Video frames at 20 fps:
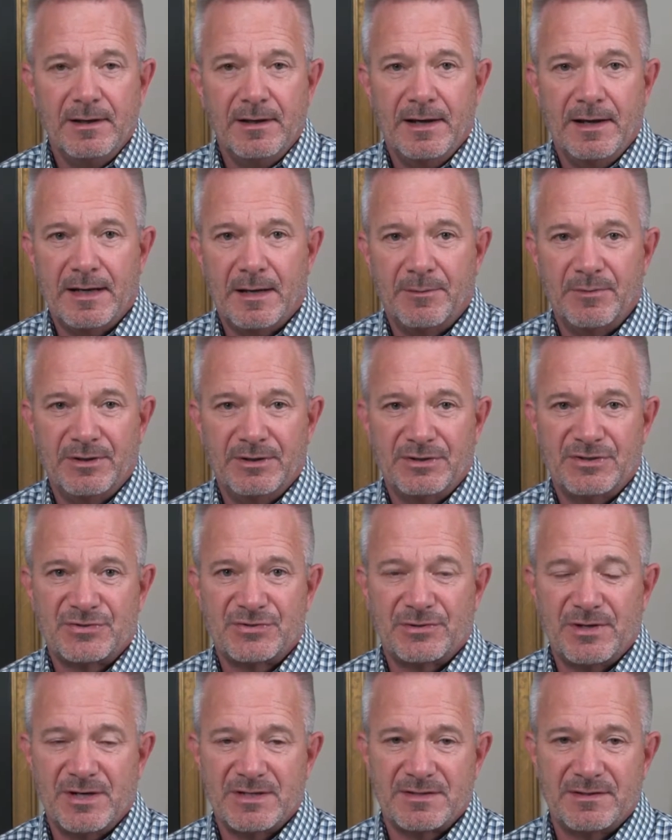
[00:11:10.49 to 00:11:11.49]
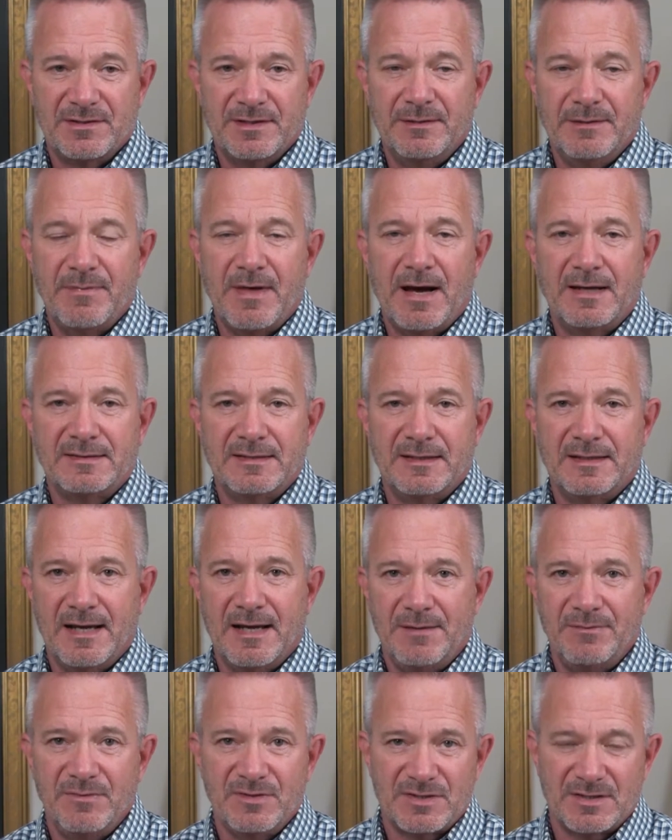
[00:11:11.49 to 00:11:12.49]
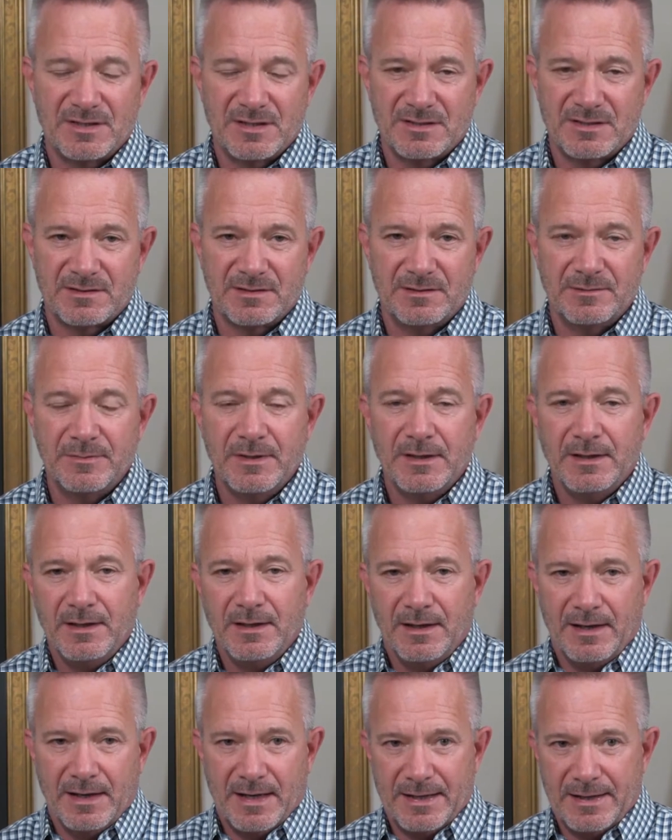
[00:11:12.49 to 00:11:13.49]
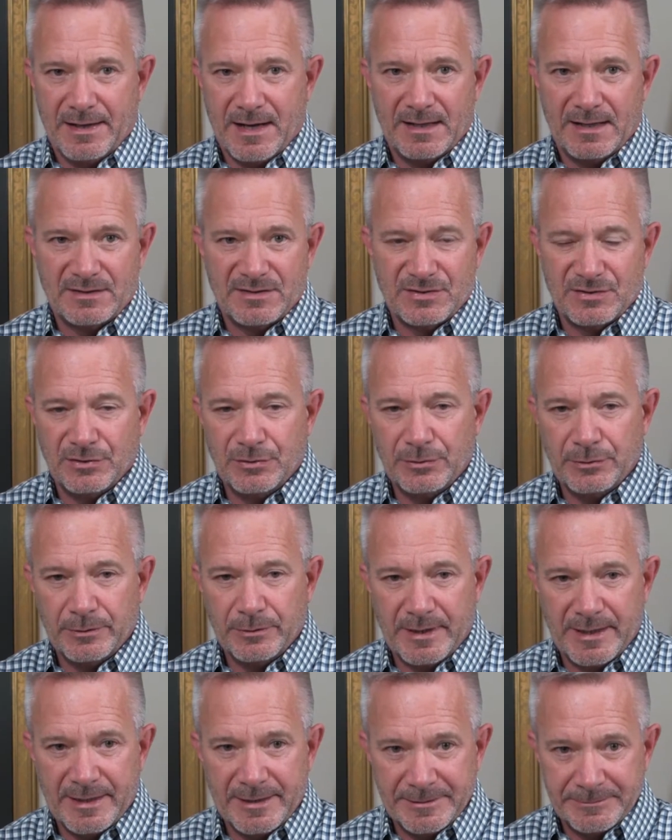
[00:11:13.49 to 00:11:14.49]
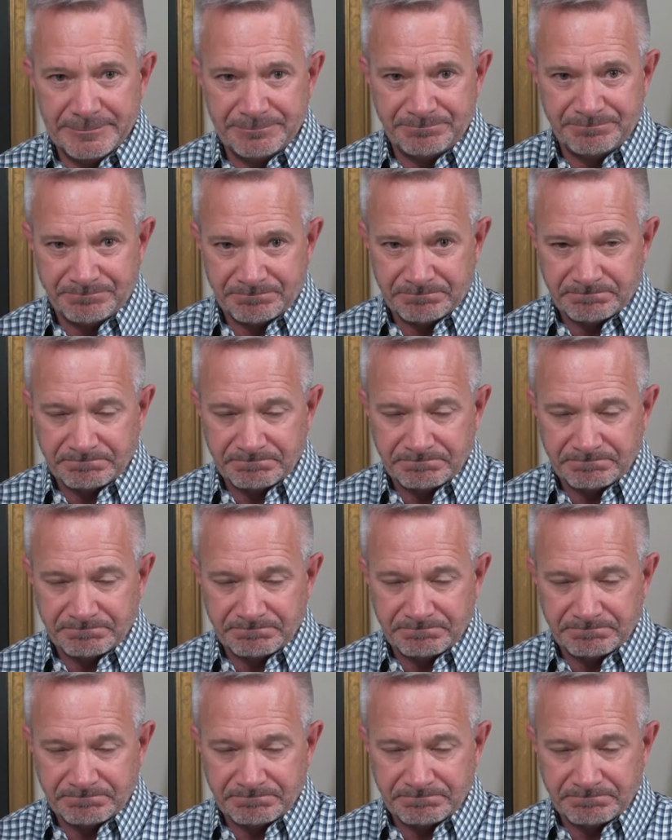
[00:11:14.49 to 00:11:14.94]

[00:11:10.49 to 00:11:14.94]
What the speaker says: and I'm going to trust them not to game the system and not to